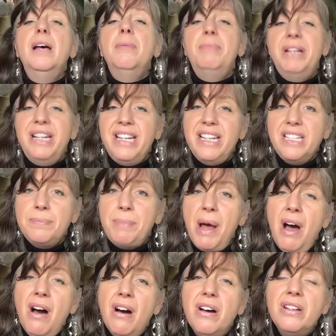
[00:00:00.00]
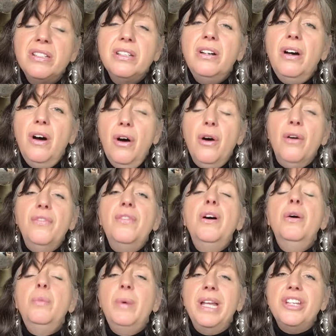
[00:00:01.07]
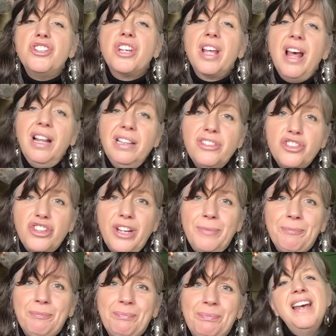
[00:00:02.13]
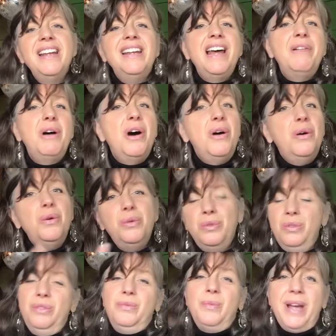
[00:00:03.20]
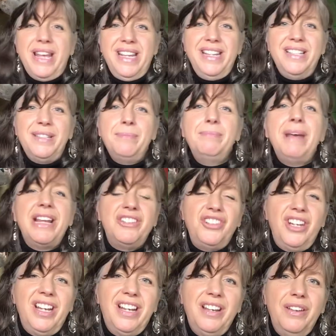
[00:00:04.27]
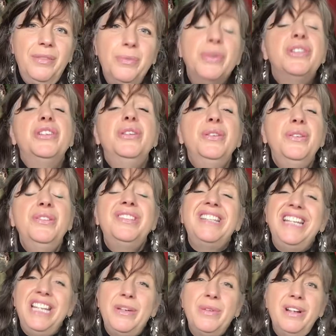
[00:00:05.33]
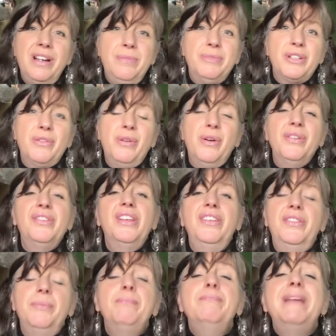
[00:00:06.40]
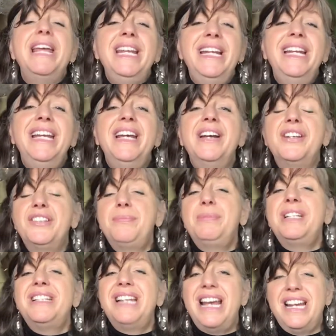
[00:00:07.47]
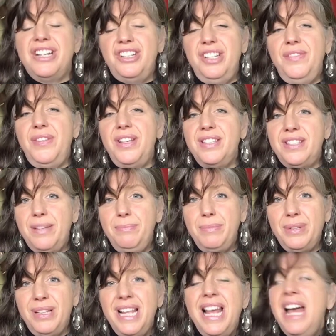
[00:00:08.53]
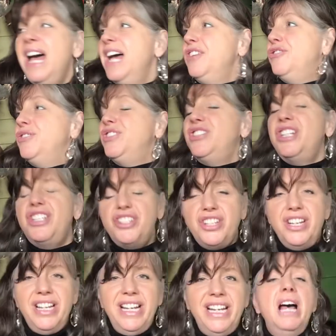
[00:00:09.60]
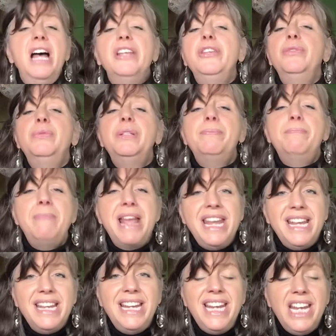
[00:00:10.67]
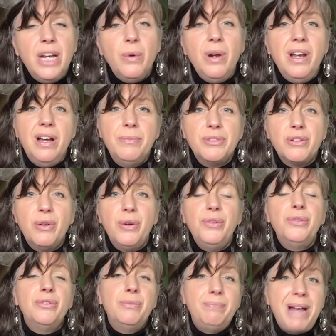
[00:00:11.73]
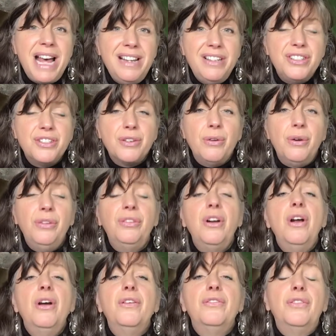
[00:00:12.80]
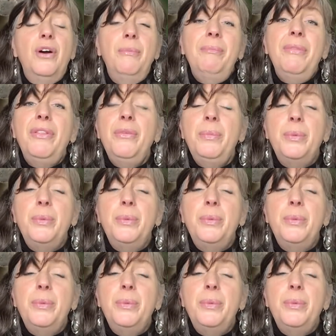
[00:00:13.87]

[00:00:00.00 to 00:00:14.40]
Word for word: But it is part of a witch culture. Now, old ways magic would use the equal armed cross as a, mainly as a protective symbol, and traditionally you would make an equal armed cross or a balanced cross from the